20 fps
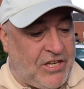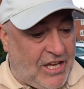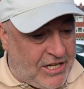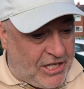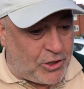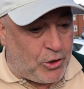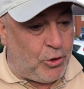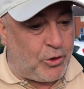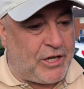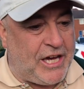He's had
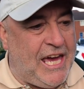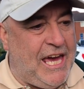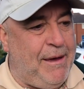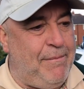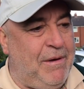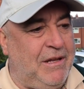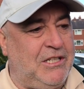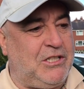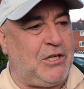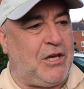a good
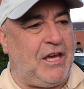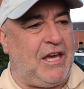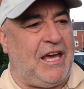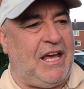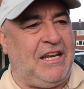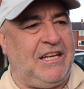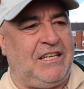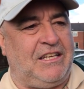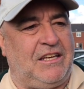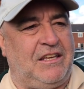game,
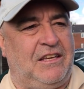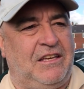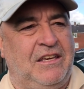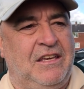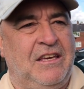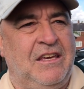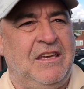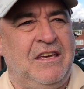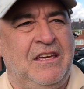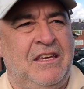and
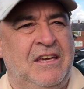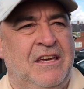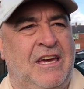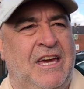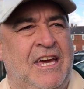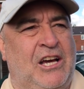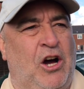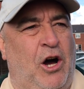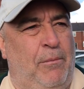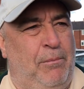
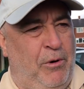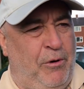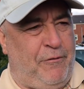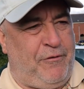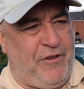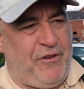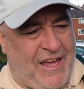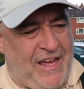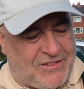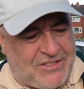he got
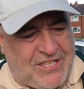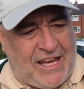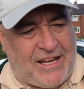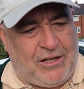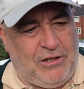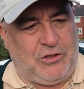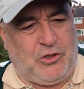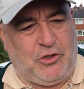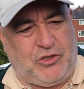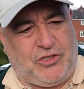booked for that
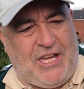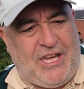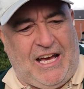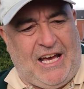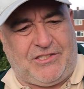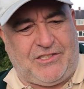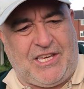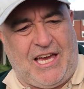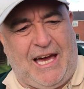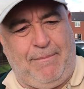tackle just
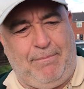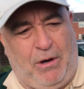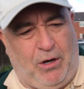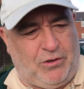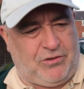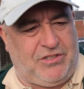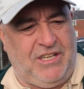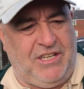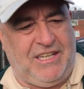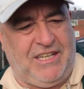outside
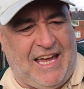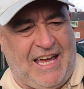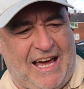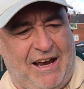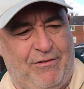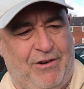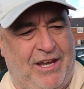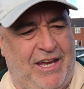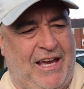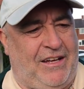box, didn't he?
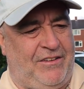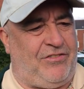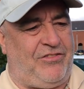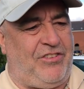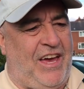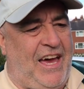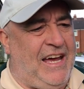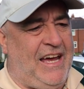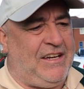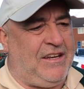That right hand
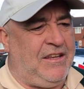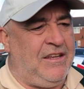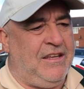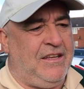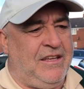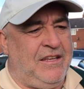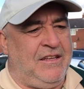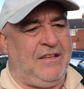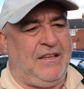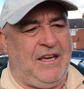side.
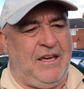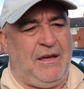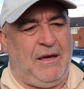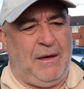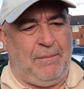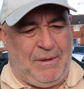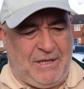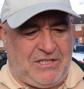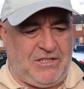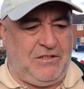
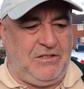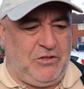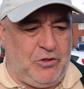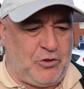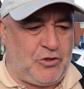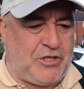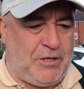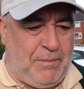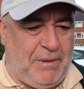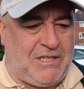A bit,
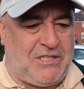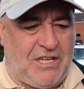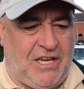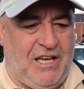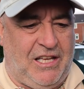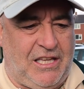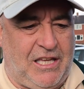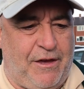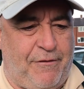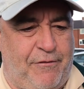just a bit
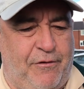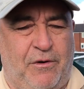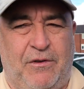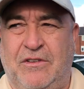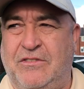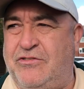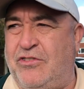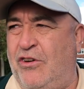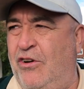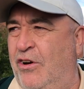earlier.
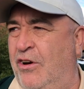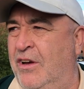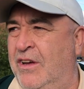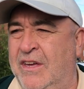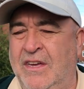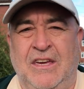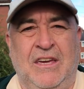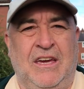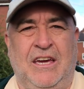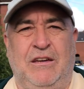So
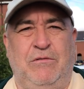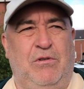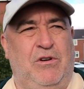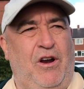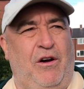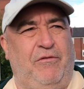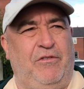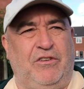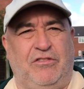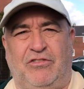he were
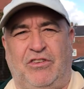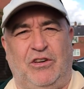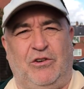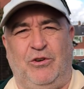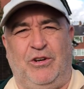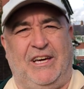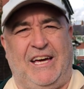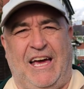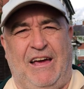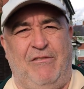obviously
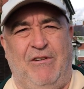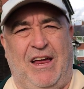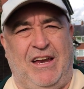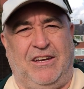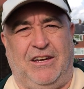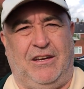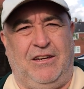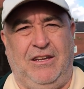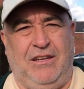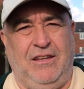going to get
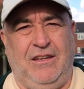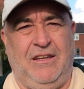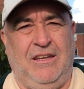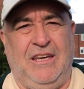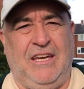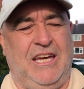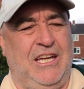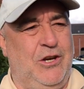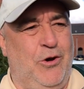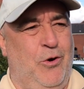redded.
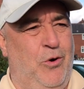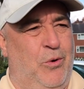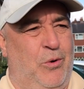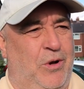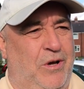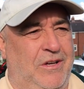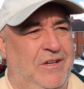He knew.